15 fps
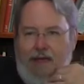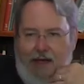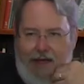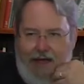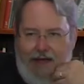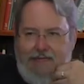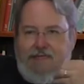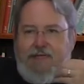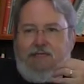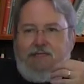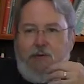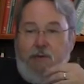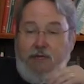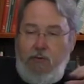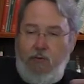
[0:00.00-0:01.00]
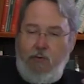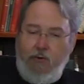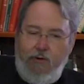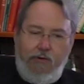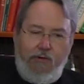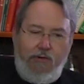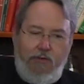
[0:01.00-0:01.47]
I see. So, but you
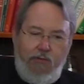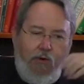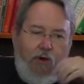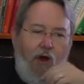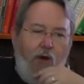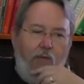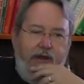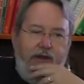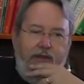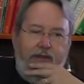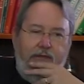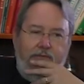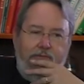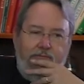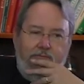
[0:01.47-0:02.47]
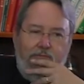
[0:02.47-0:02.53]
were, you were already...